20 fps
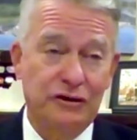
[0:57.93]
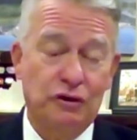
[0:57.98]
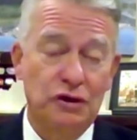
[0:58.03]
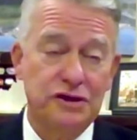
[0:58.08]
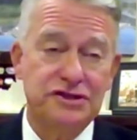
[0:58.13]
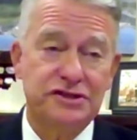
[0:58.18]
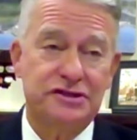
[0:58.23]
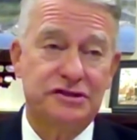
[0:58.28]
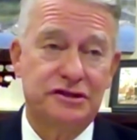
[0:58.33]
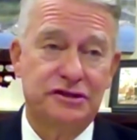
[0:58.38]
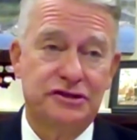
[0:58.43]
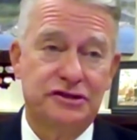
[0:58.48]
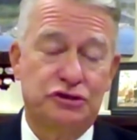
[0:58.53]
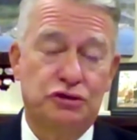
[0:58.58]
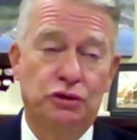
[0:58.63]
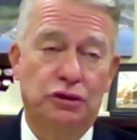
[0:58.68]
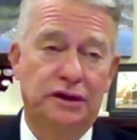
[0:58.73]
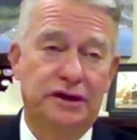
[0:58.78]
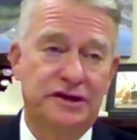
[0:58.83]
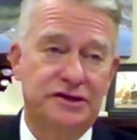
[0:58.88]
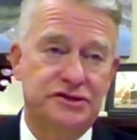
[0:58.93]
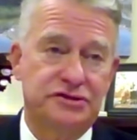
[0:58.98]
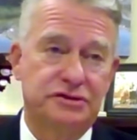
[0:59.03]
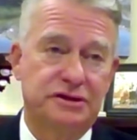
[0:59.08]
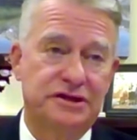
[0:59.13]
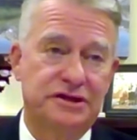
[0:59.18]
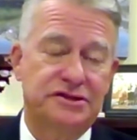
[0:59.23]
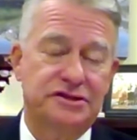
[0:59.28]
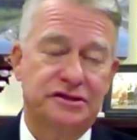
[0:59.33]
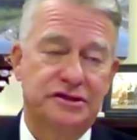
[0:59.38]
And then, of course, the
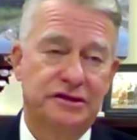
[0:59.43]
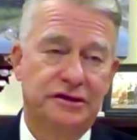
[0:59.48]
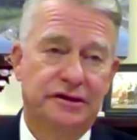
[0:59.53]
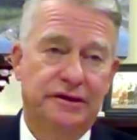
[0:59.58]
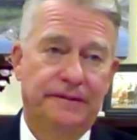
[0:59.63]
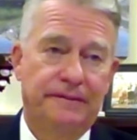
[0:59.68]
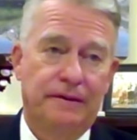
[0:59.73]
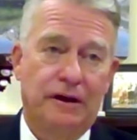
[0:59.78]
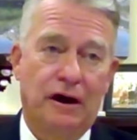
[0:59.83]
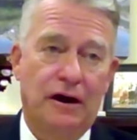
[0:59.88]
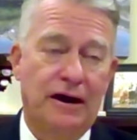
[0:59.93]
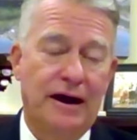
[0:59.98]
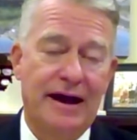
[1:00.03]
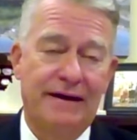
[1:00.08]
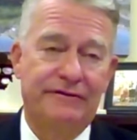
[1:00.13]
school districts